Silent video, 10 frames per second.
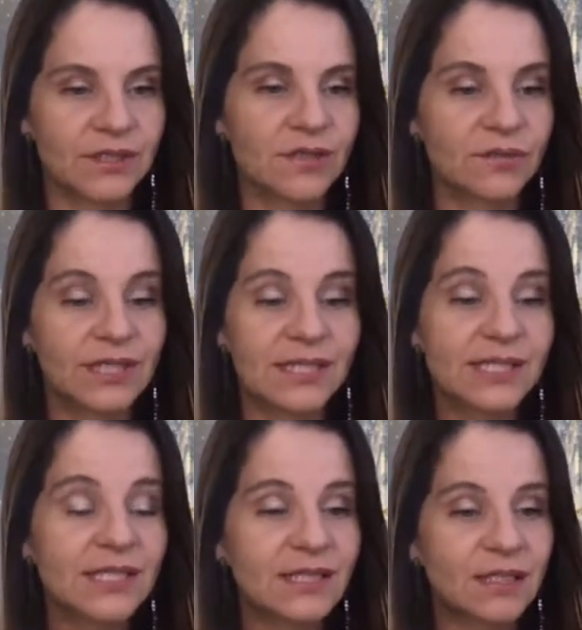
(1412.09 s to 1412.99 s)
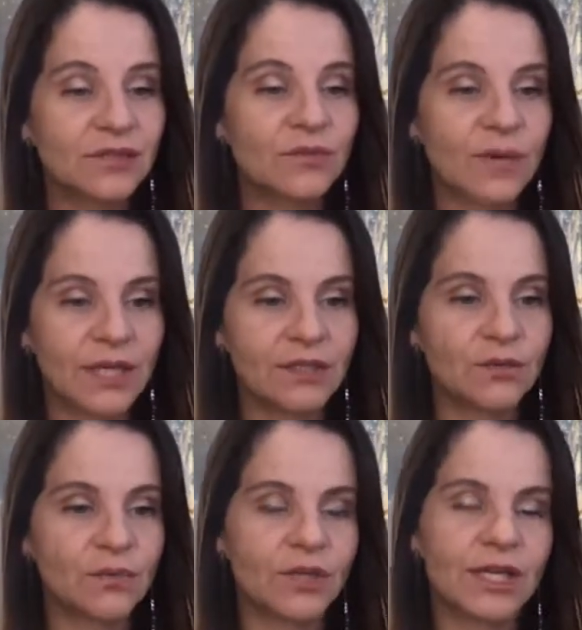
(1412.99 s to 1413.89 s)
So this is the third way
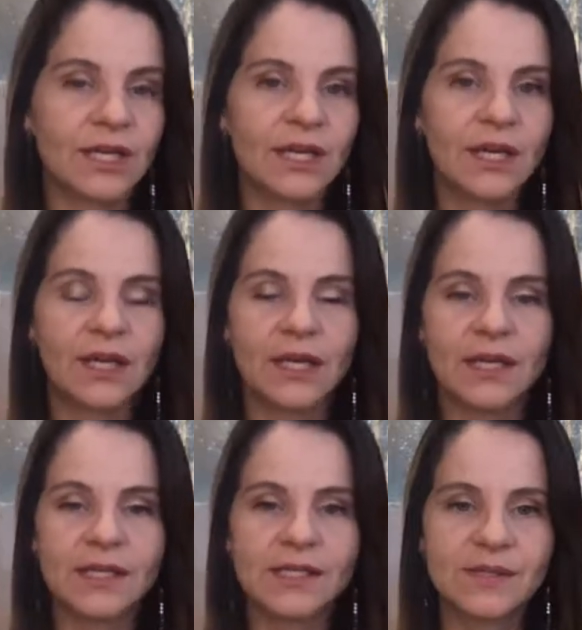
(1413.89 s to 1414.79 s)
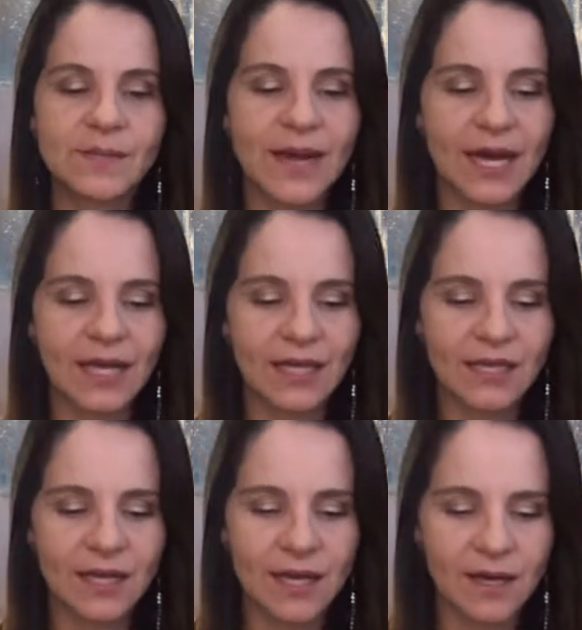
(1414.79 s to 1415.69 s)
to work, is
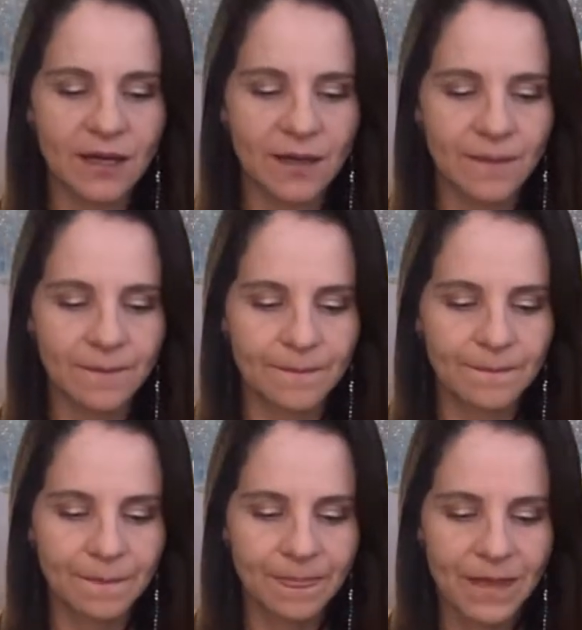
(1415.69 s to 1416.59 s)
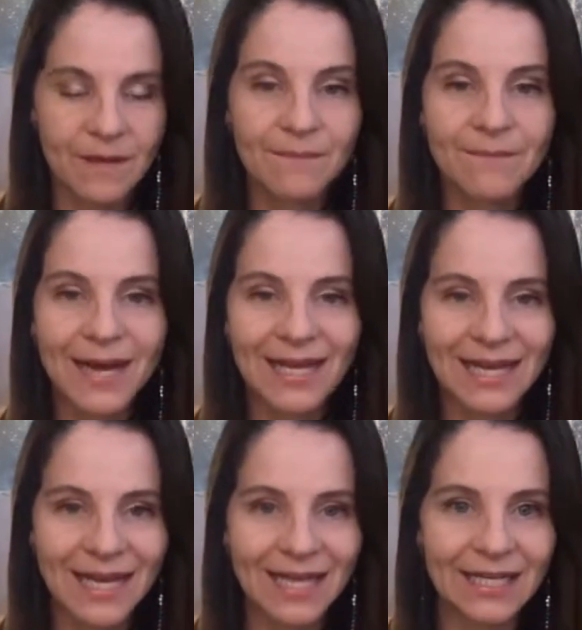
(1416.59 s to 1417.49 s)
by
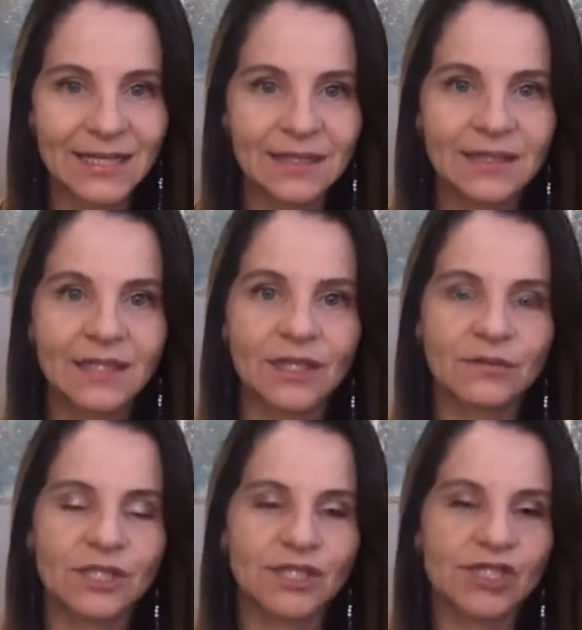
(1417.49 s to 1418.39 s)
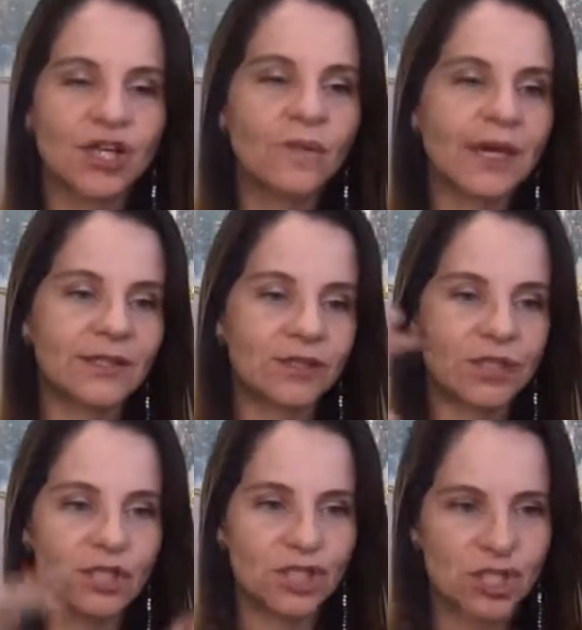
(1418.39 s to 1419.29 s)
letting the
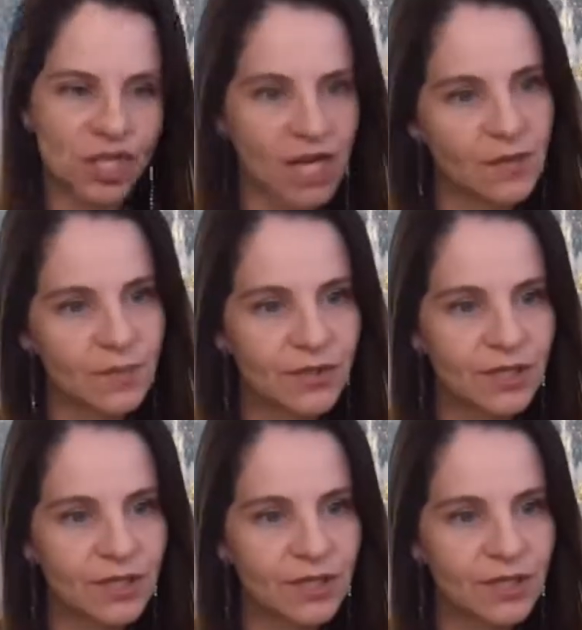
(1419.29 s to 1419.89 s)
geometric shape